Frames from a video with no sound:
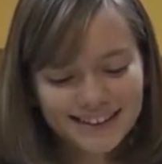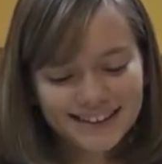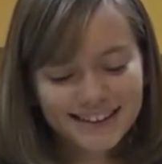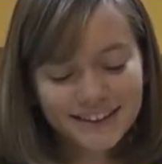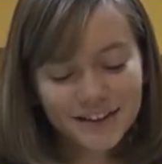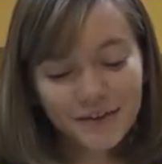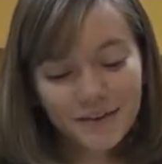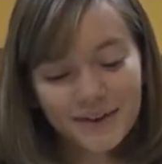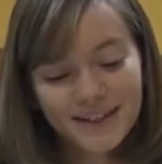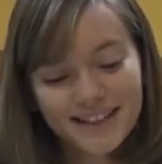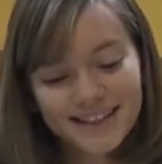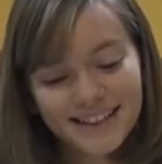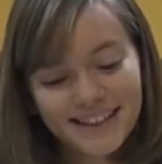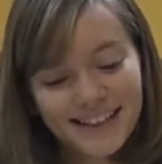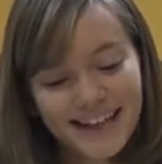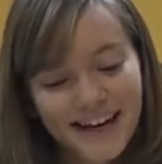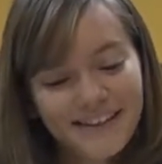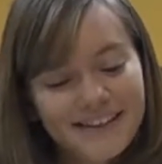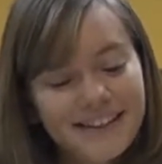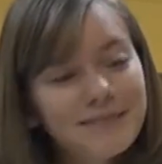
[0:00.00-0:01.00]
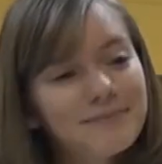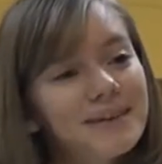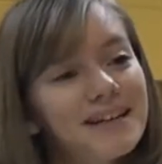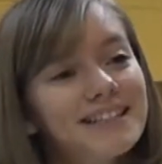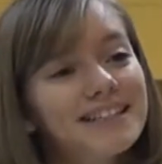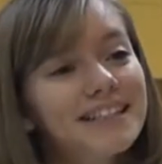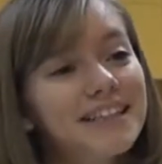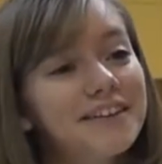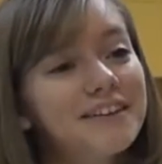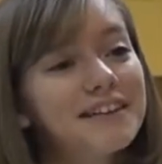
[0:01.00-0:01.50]
So we snuck out to my
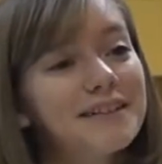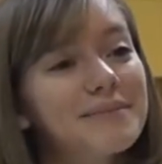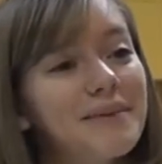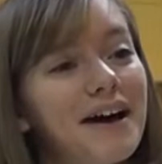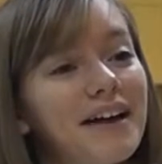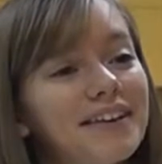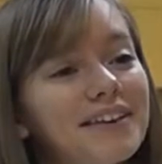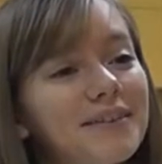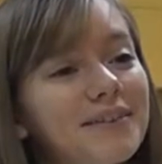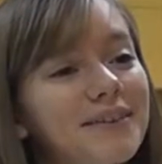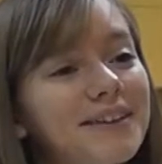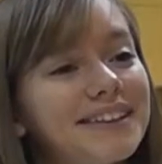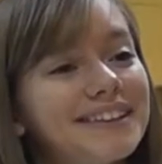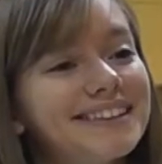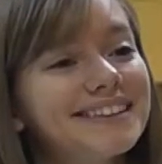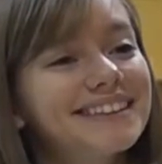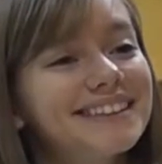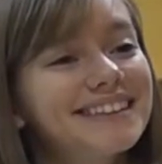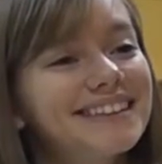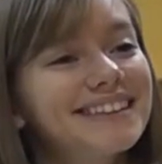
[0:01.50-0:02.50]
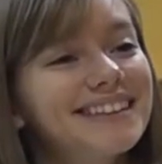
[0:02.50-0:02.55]
secret spot in the woods.